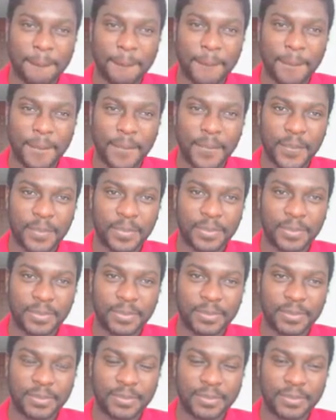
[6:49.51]

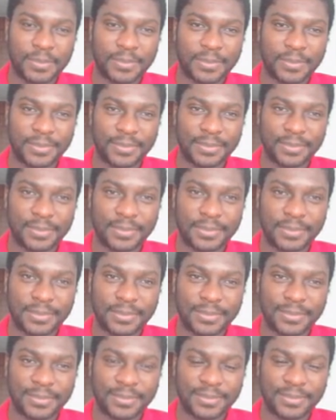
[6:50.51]

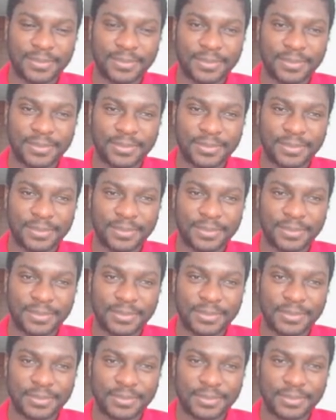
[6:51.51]

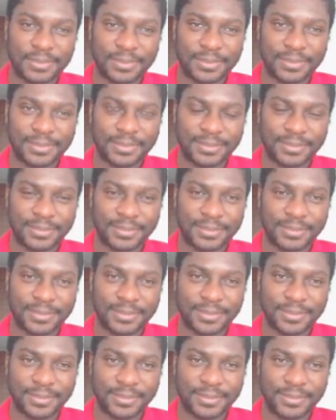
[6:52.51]

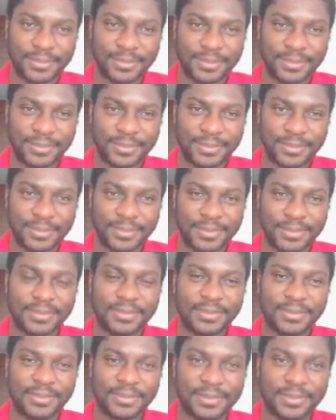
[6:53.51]

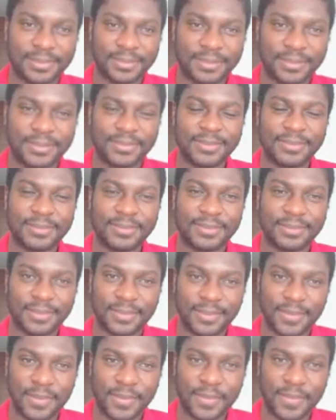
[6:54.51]

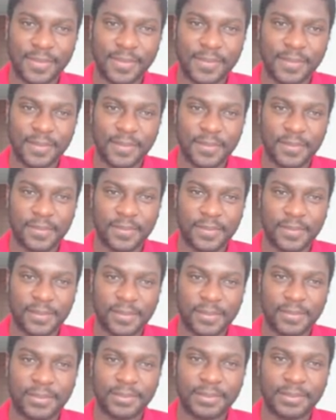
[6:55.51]

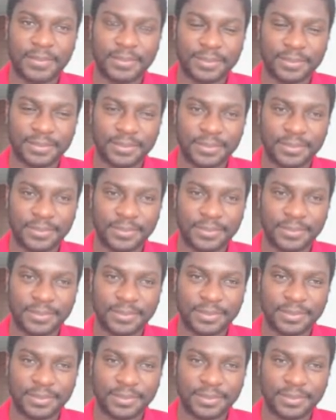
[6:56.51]
(silent)